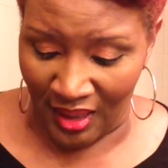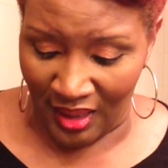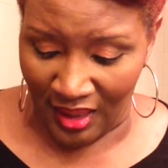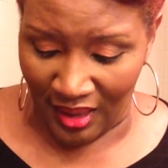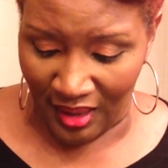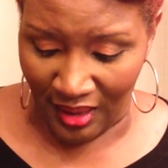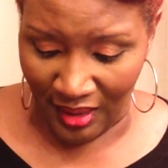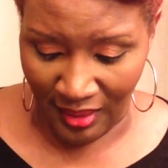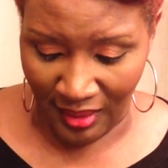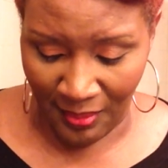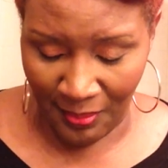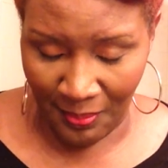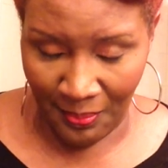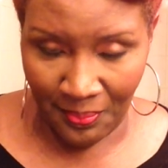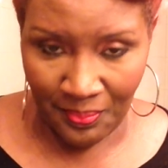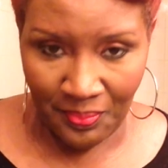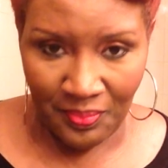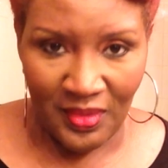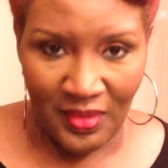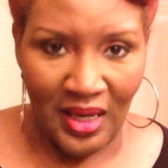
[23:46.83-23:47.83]

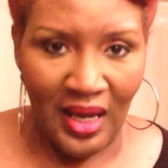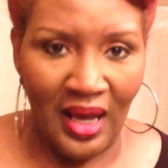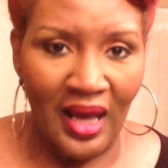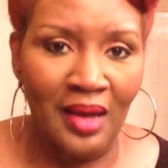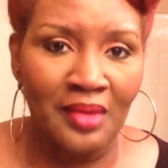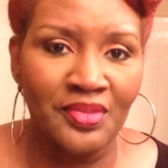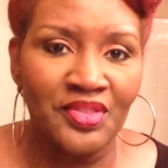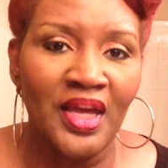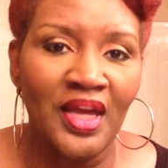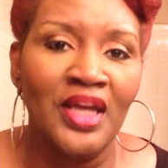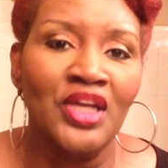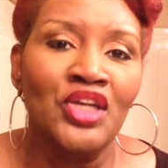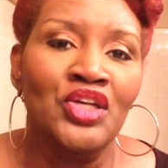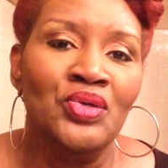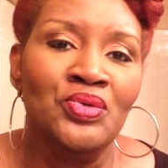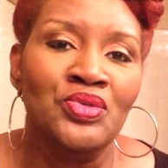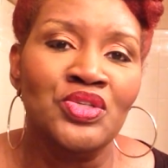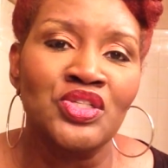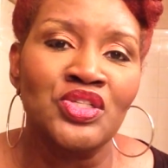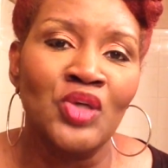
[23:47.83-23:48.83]
I thank
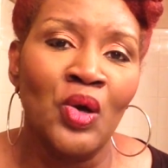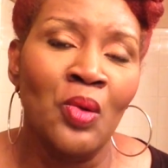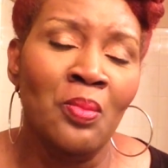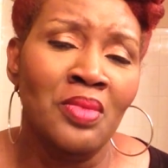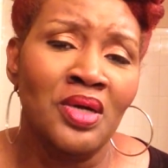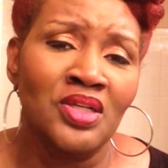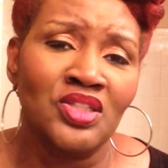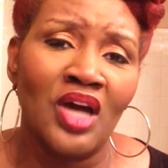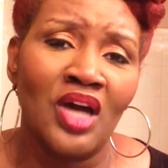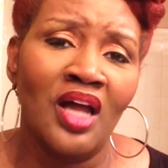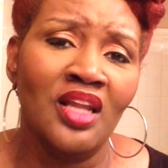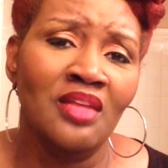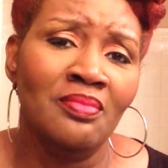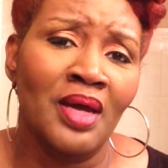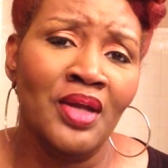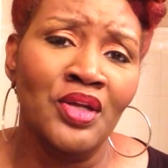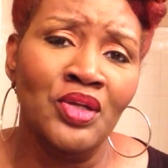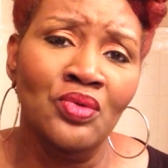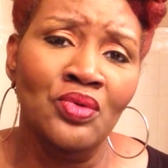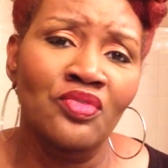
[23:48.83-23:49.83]
you so much. All of my
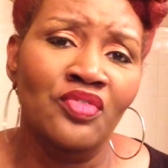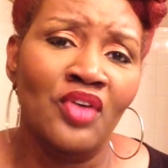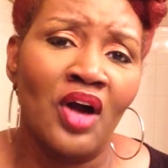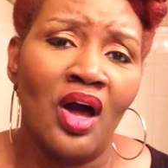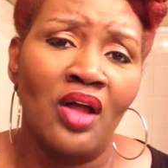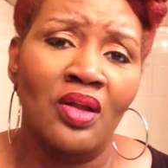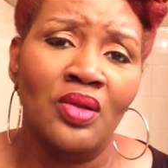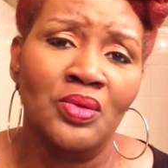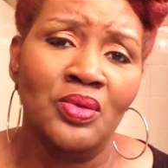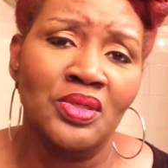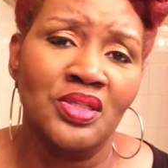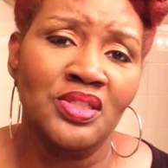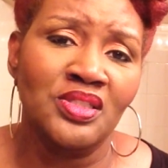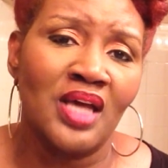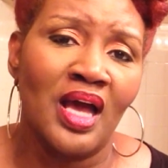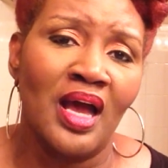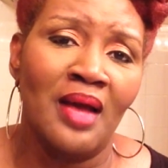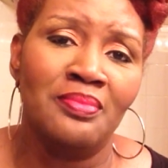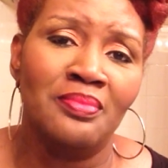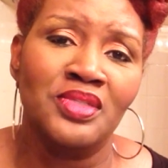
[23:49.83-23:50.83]
new followers,
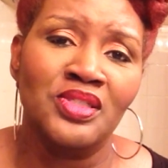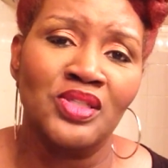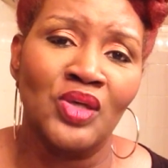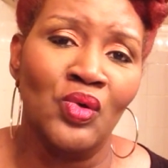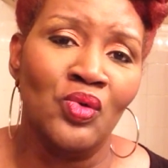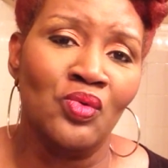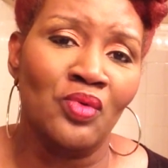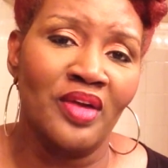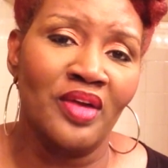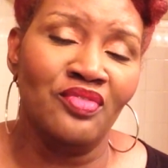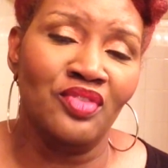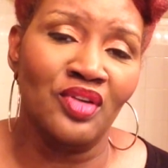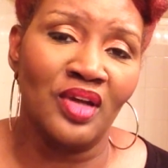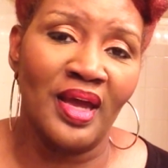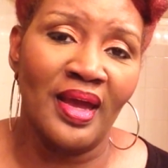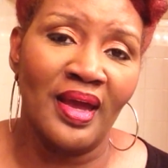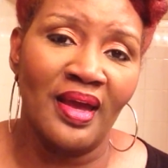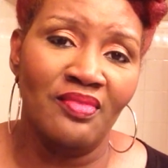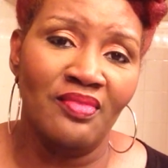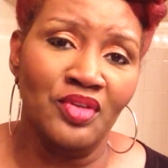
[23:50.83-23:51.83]
I'm so grateful to
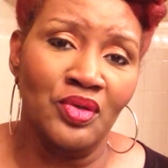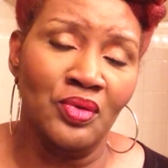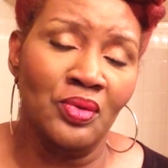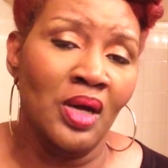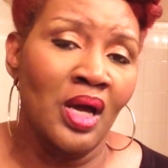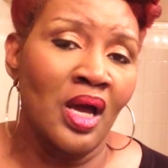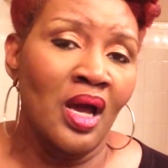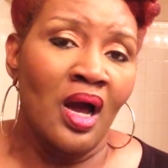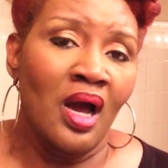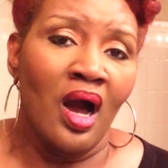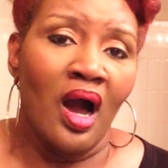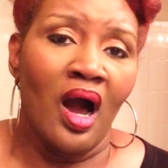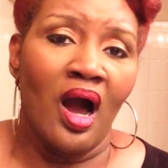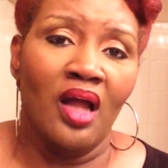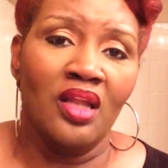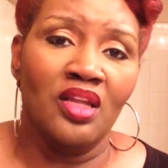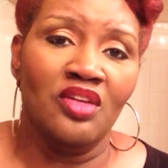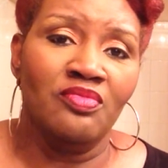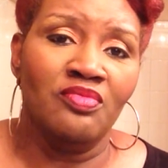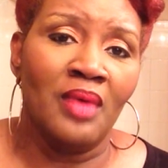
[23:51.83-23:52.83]
have you.
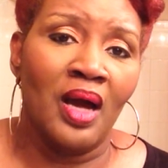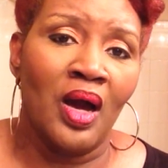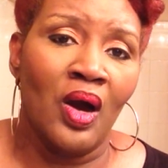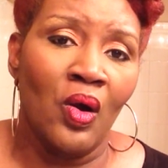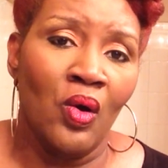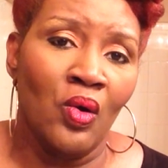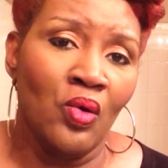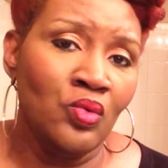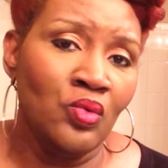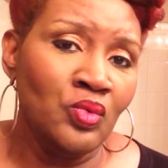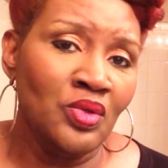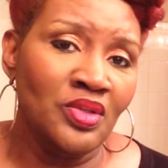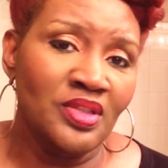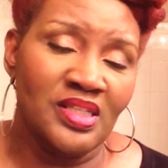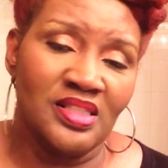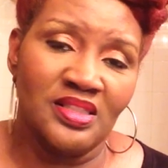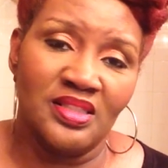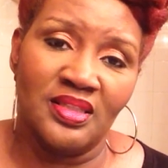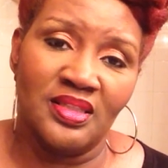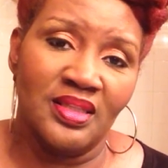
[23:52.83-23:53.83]
All of my old ones
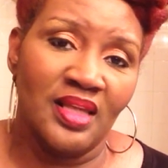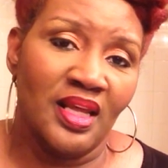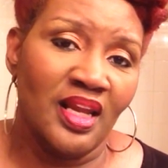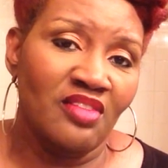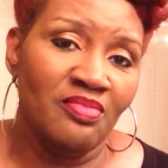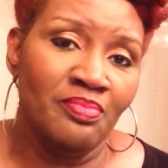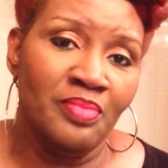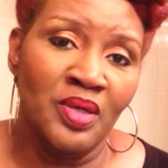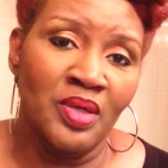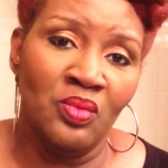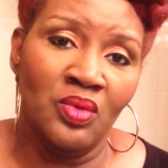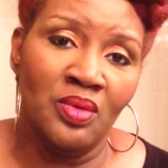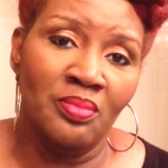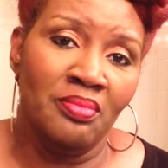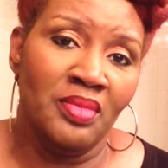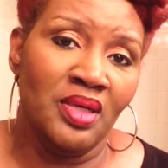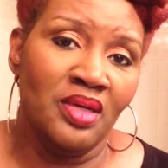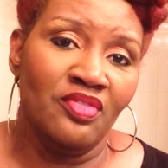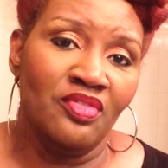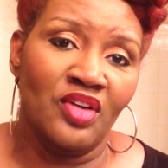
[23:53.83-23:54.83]
that have been with
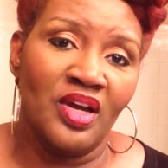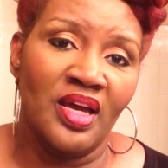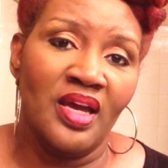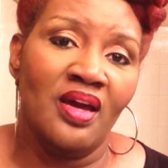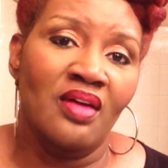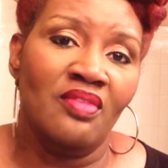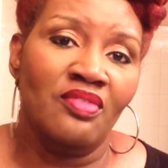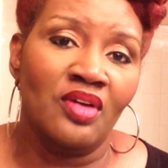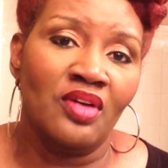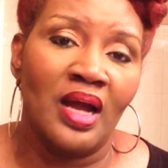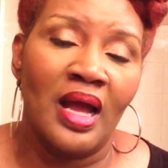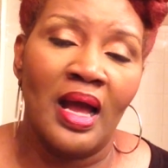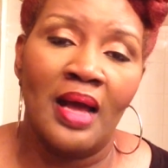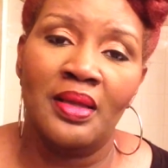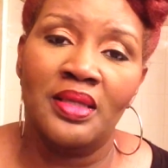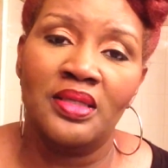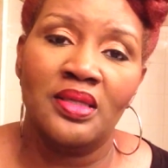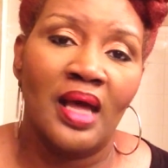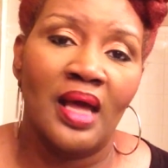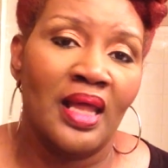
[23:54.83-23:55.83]
me forever,
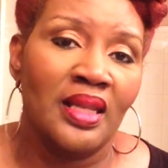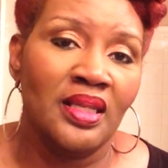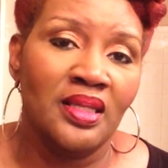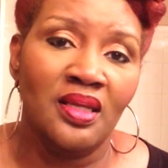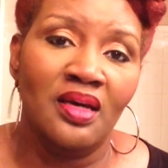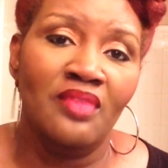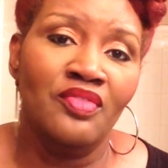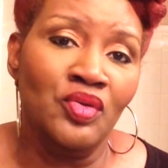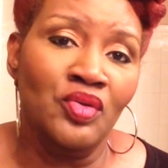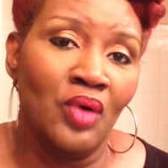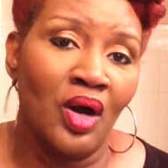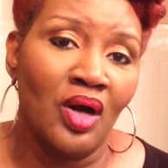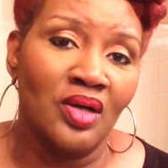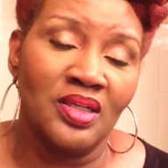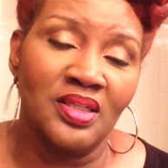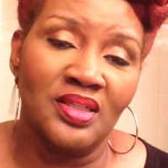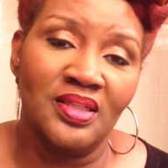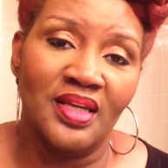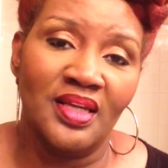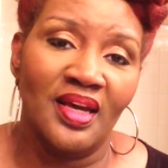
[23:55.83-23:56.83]
I love you all to
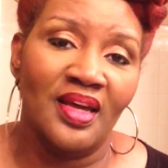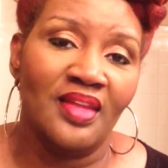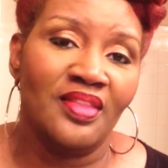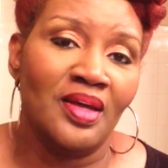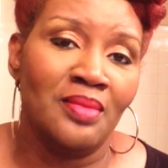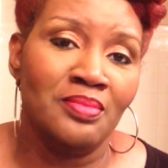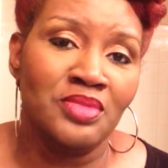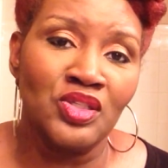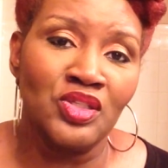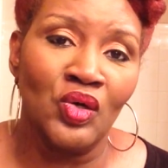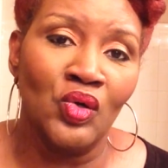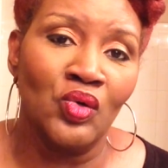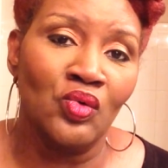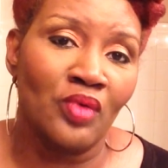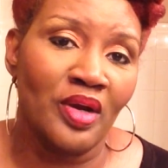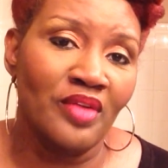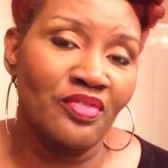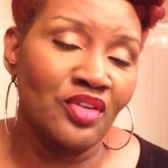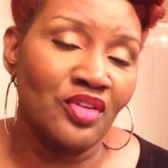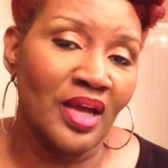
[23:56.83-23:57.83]
death. I'm so
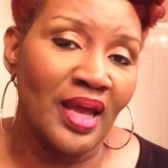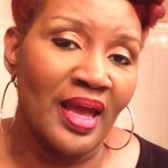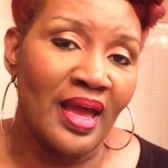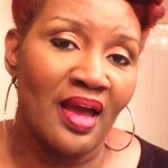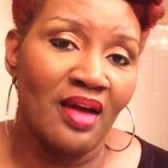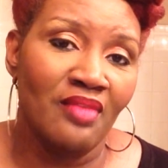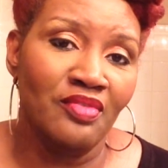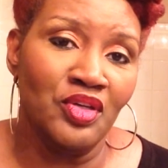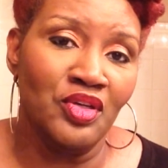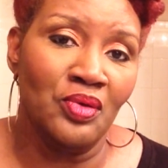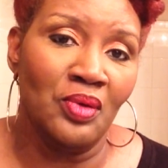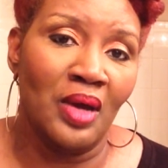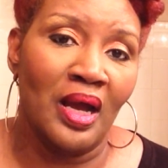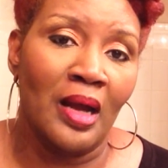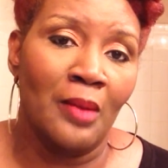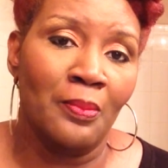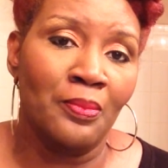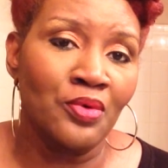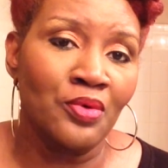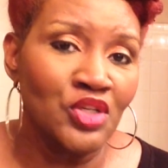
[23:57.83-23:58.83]
grateful to have you. I
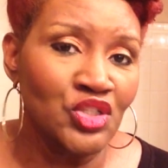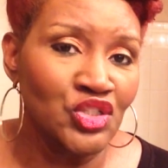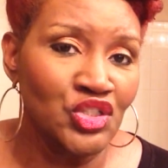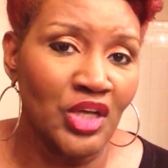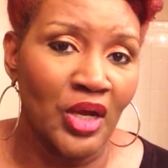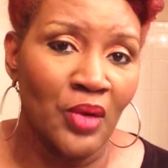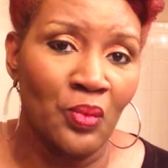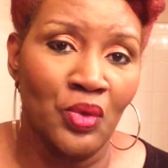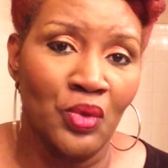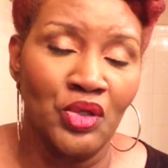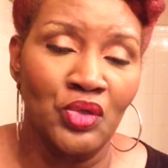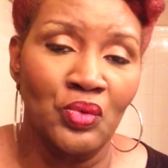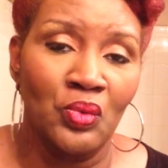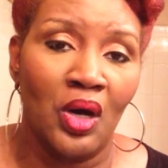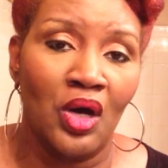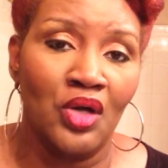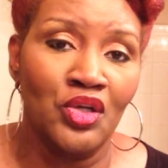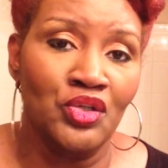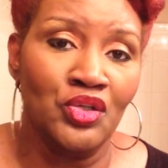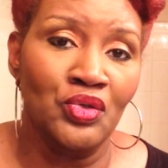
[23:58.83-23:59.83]
appreciate what you
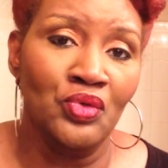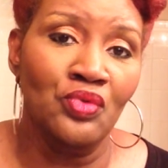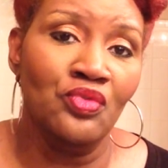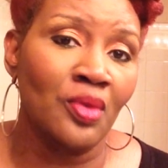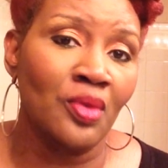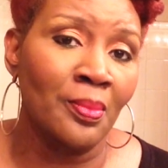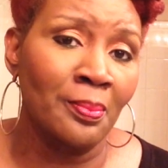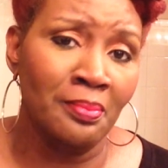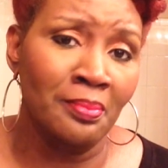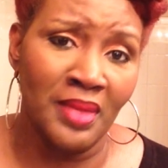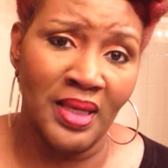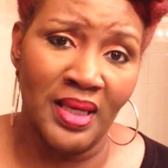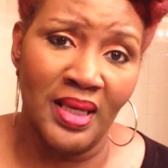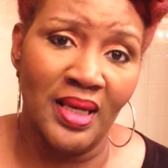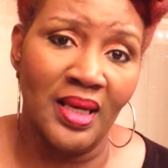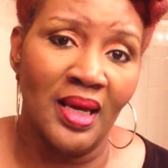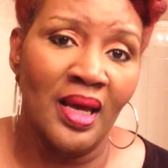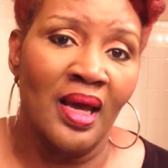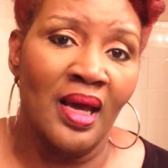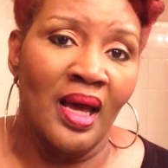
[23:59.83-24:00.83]
all do
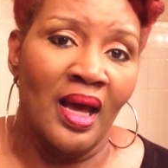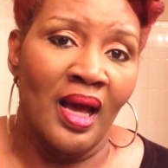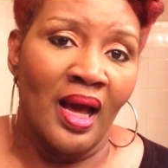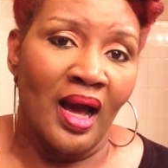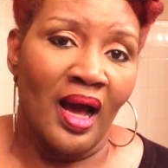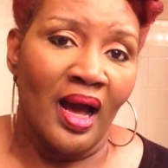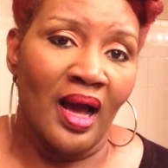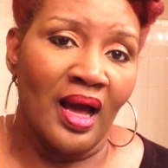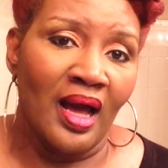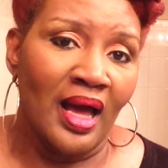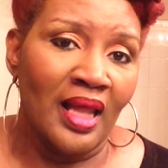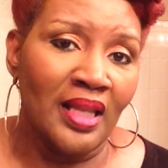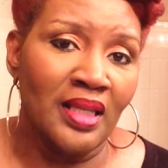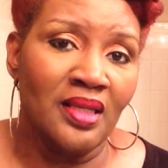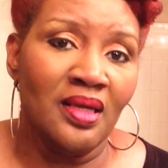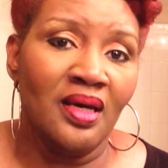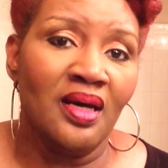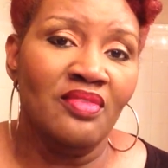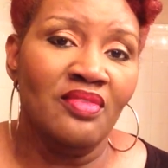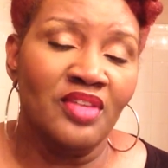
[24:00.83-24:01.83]
me. I
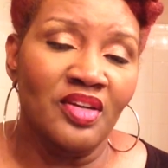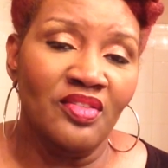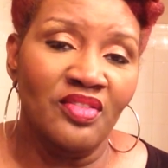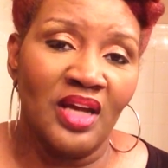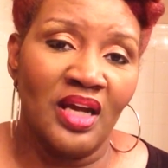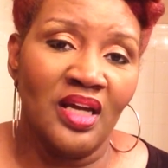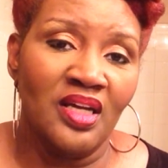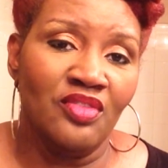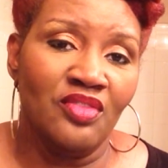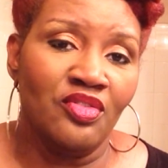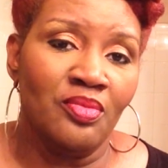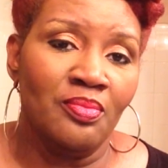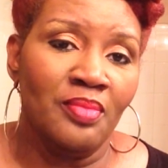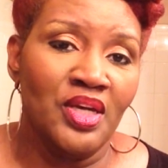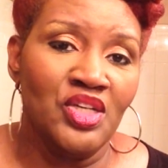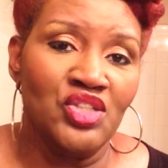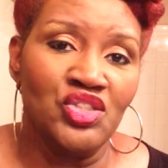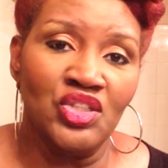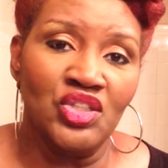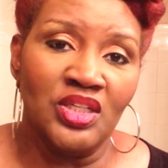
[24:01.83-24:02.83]
love giving out
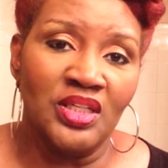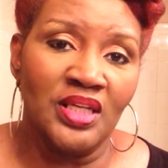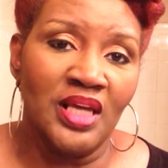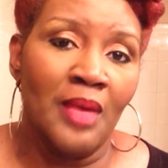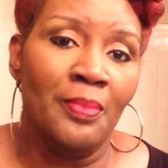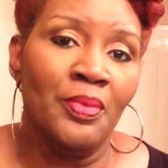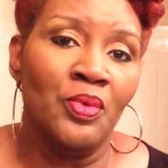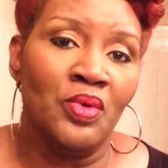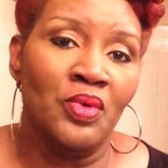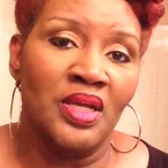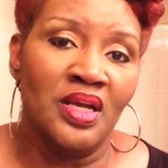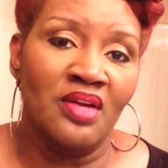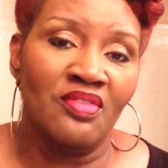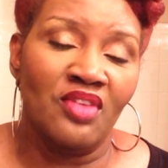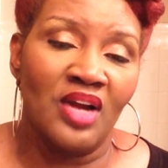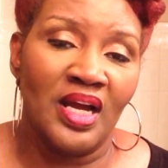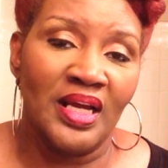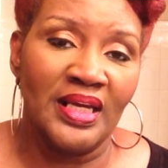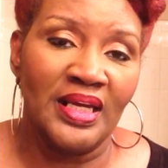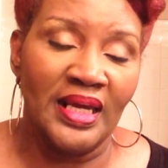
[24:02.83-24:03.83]
information and helping whenever
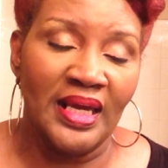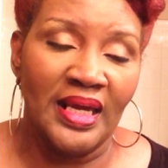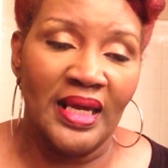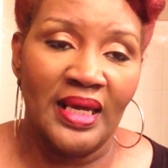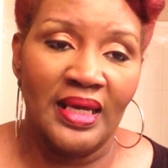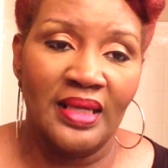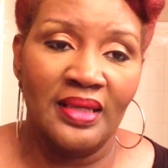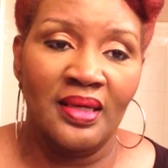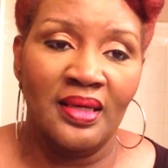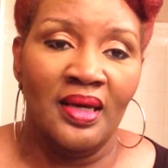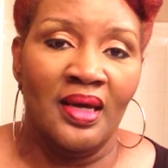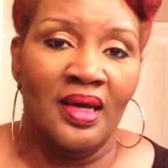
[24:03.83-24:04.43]
I can.